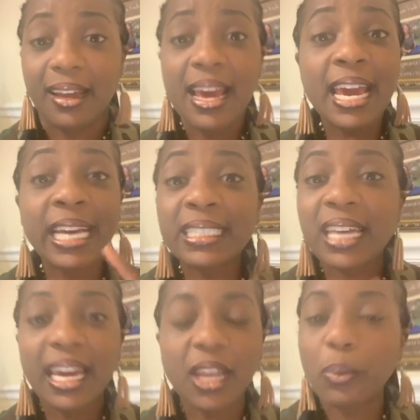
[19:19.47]
He's
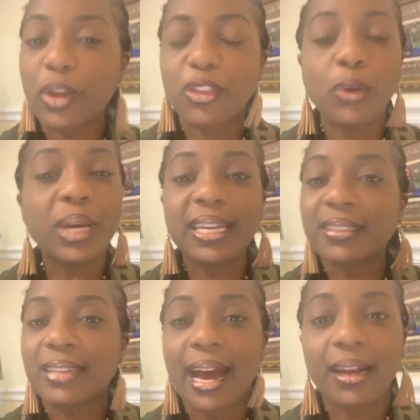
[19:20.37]
in it with you. He's
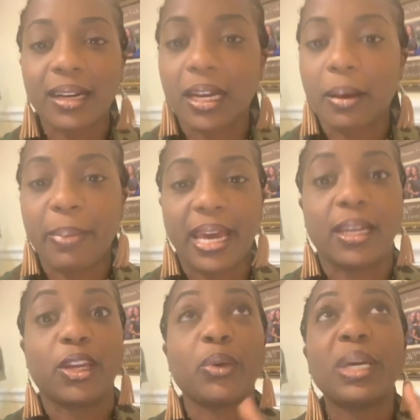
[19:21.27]
not going to
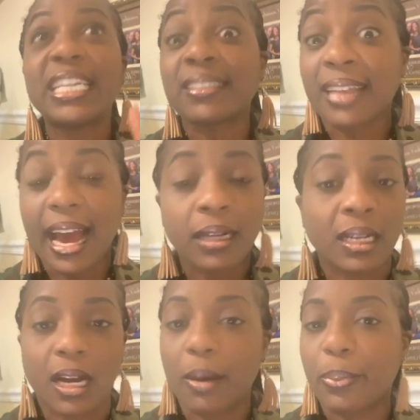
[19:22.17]
abandon you. He's not going
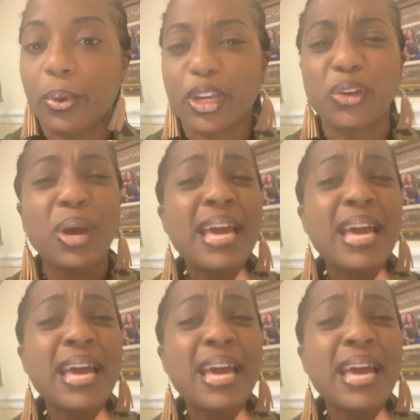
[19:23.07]
to abort you.